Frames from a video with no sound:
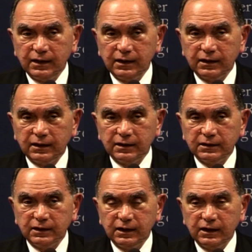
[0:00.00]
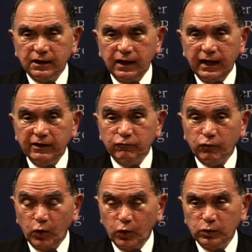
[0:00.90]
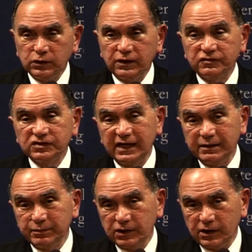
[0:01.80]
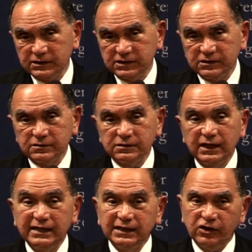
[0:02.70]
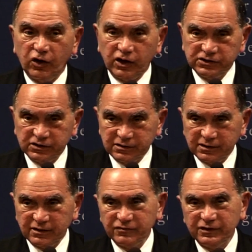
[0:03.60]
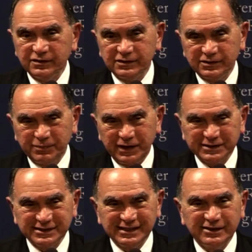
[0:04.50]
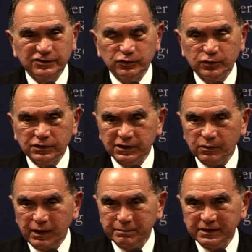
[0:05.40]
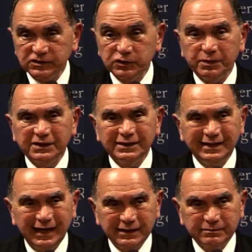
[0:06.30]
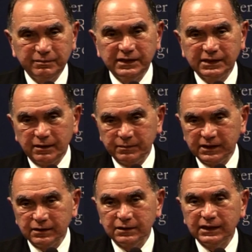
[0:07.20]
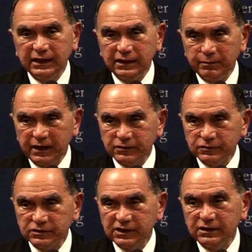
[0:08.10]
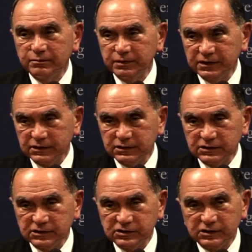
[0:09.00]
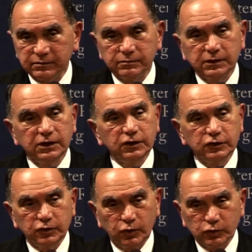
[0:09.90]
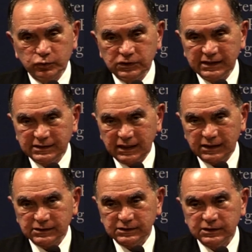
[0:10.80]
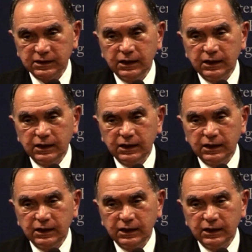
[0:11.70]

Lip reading: a role of stabilizer and guardian of Pakistan's nuclear weapons, but not becoming the kingmakers in the political system, no coups d'etats,